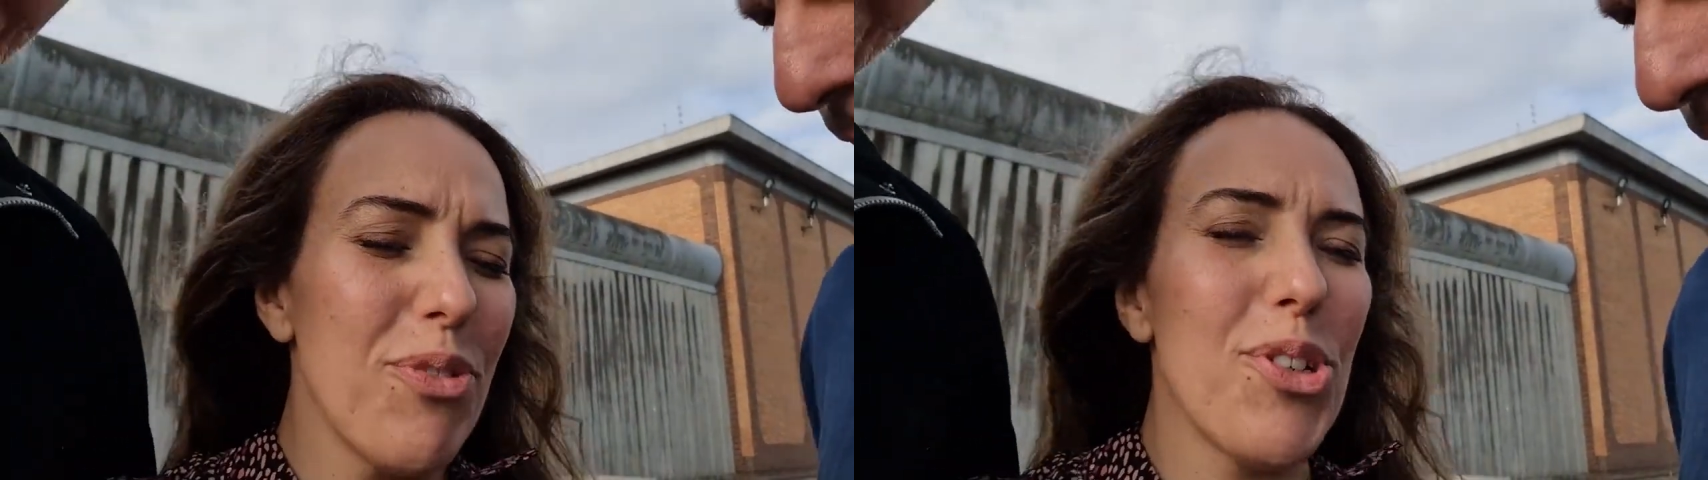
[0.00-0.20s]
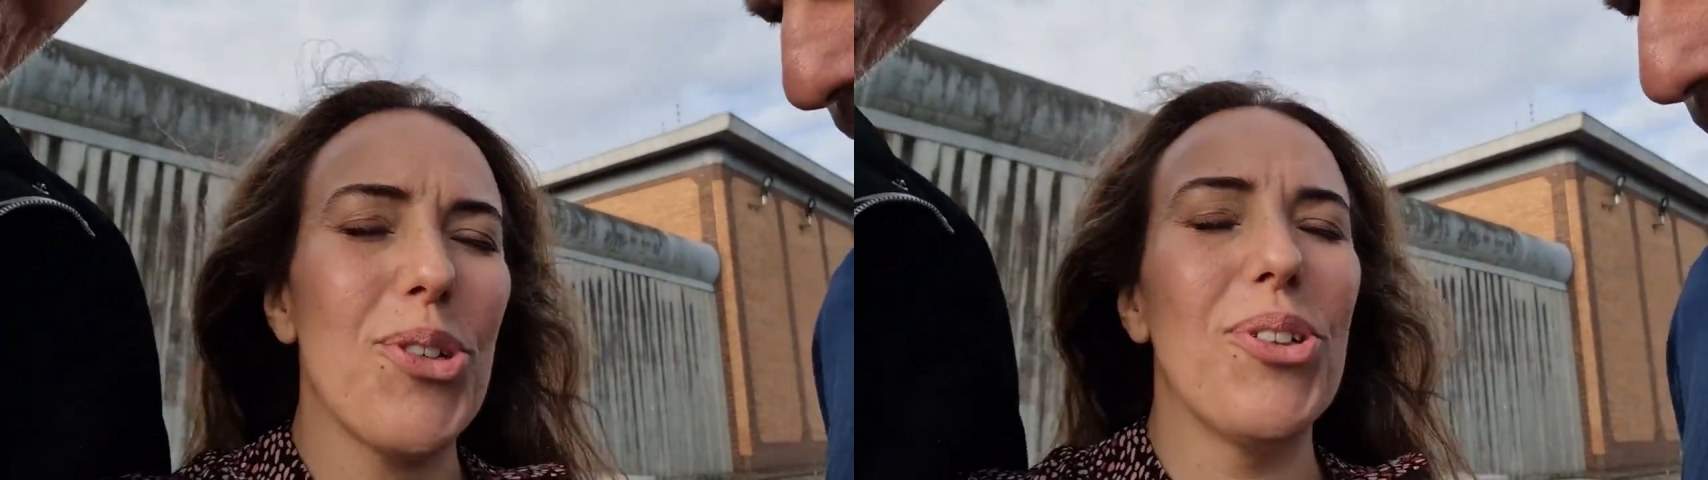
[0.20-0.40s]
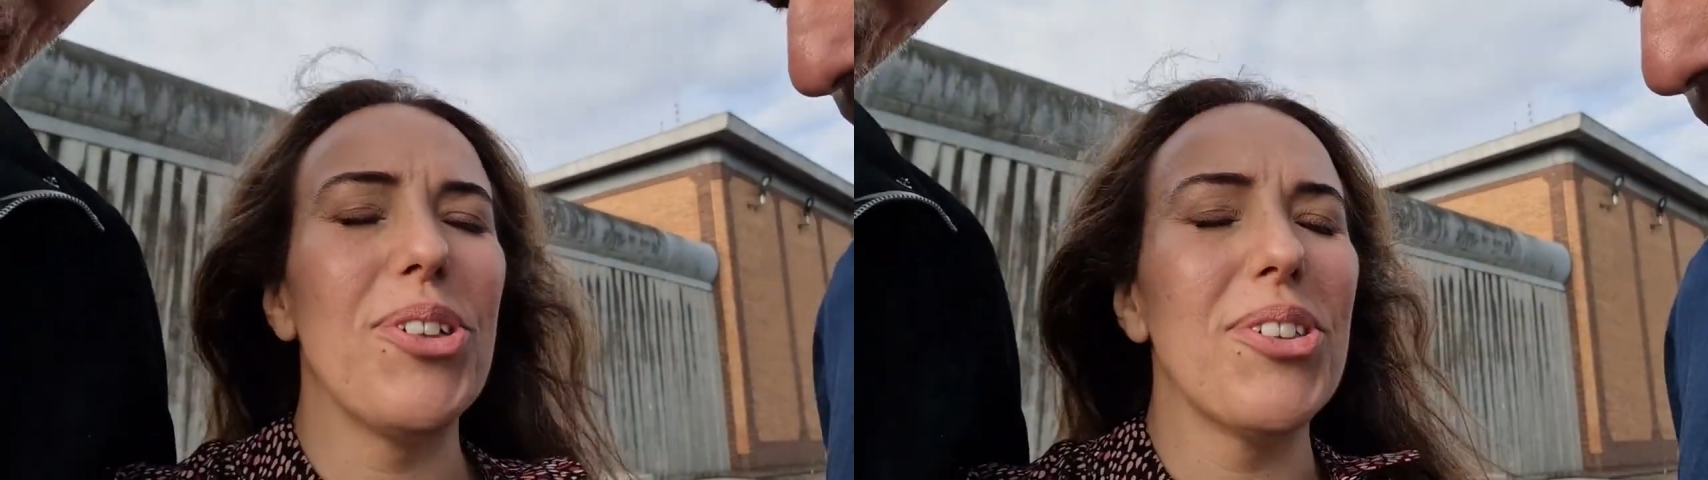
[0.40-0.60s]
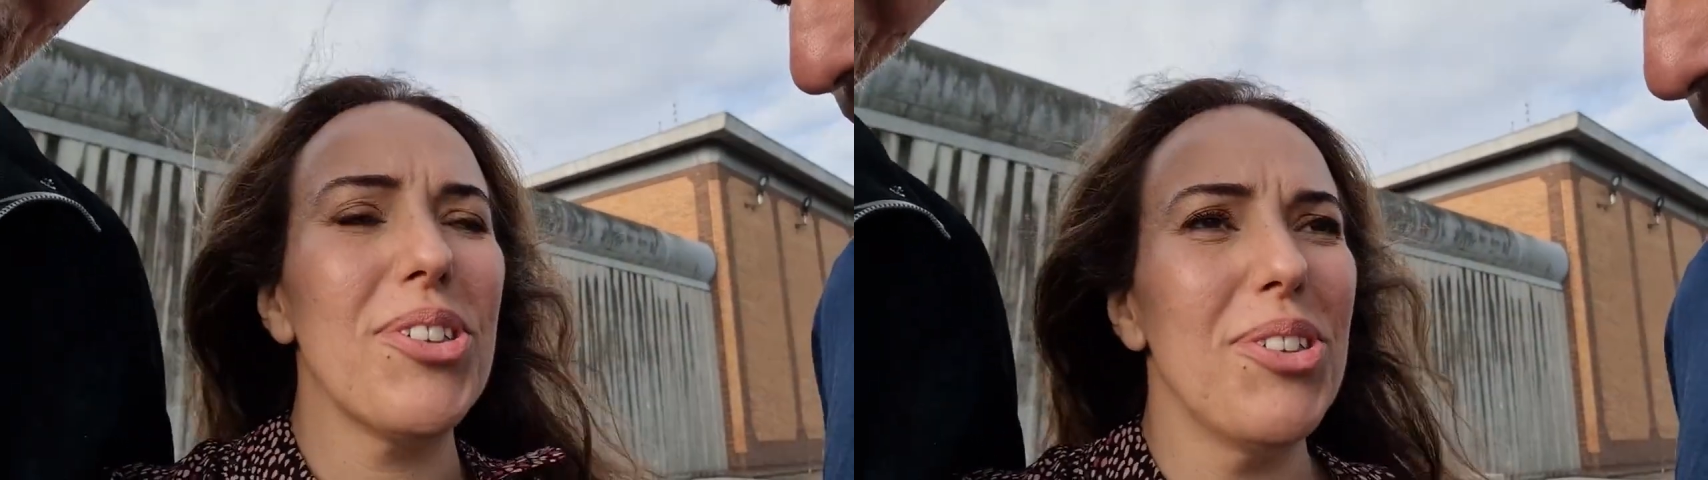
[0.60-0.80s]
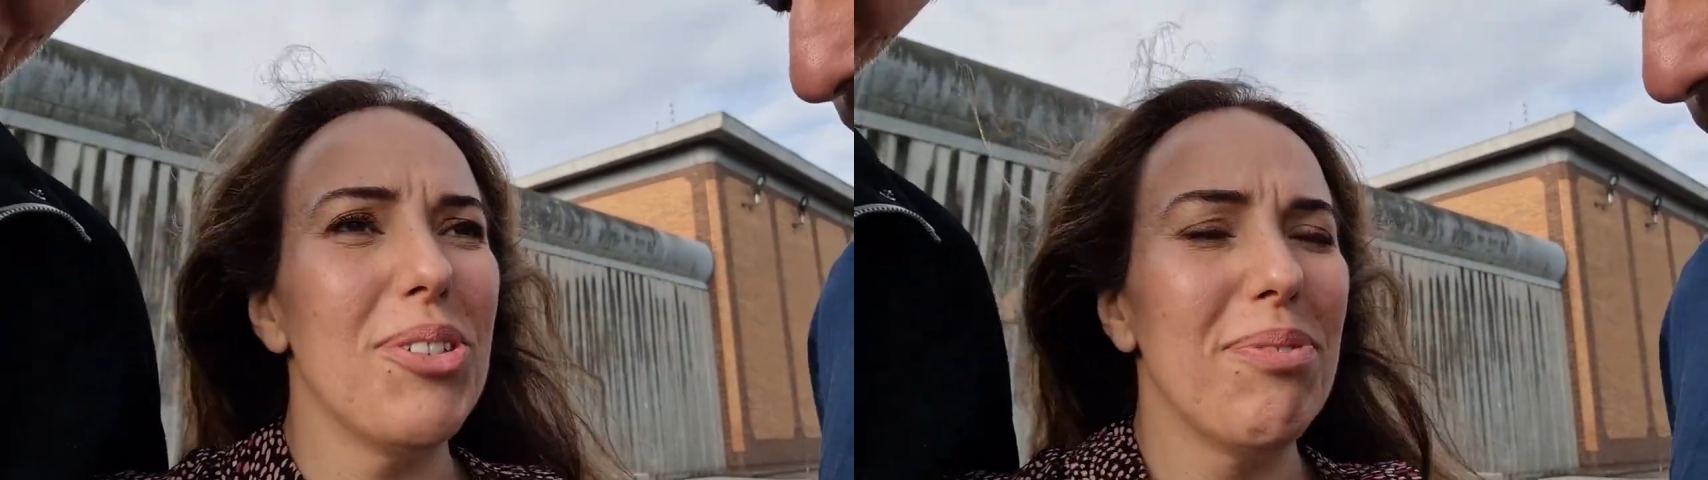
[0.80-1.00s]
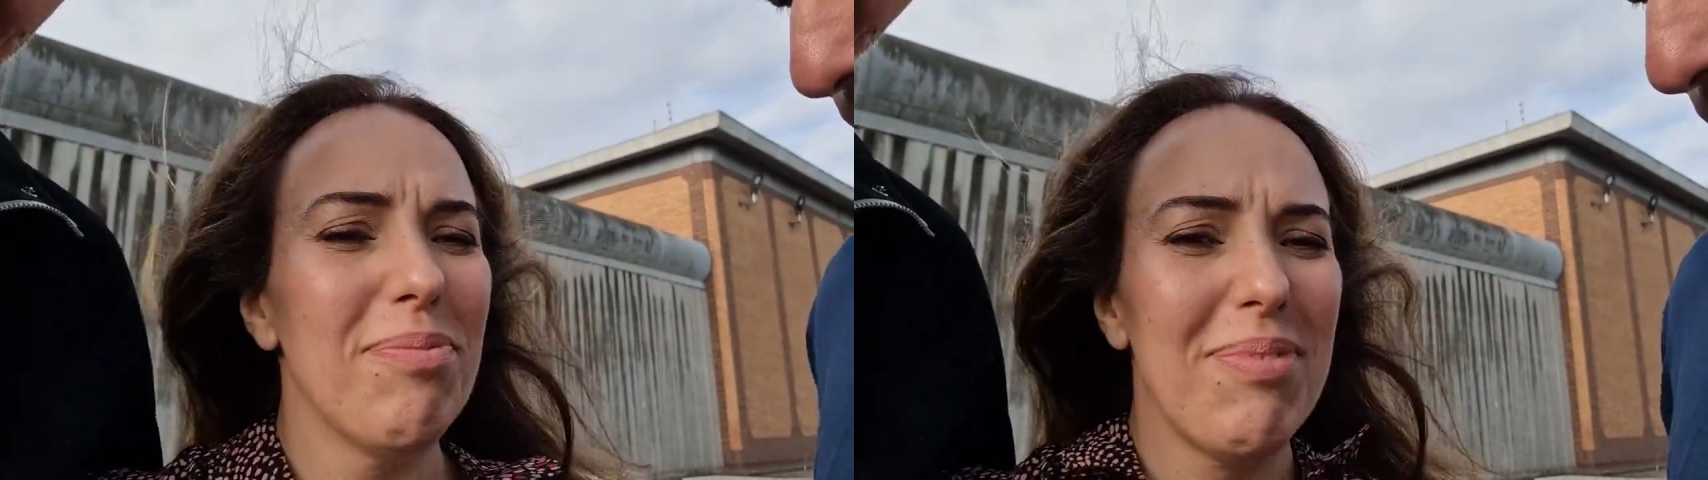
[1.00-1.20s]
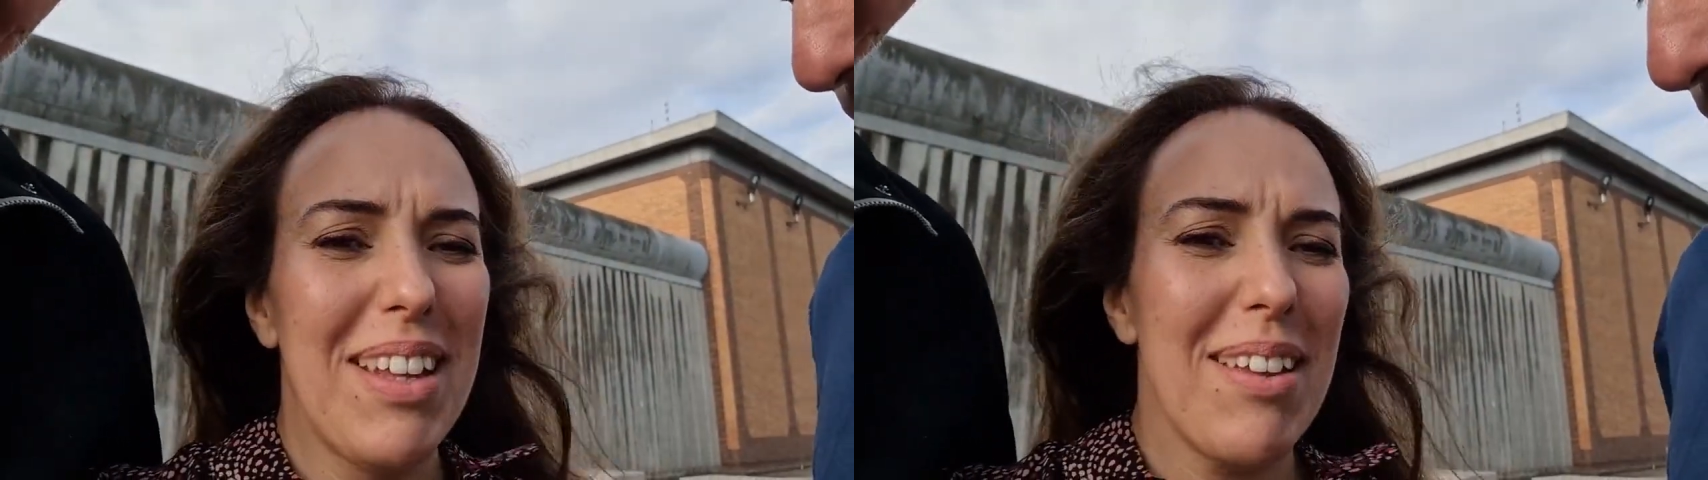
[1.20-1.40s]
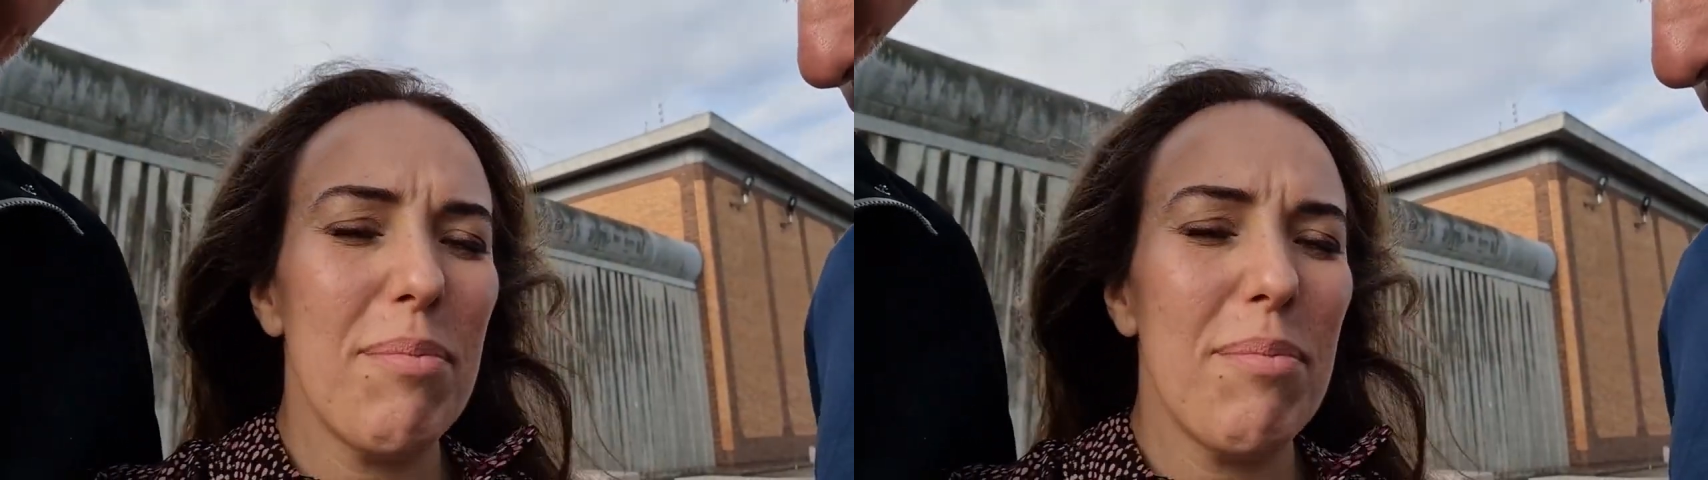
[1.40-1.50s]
for Julian to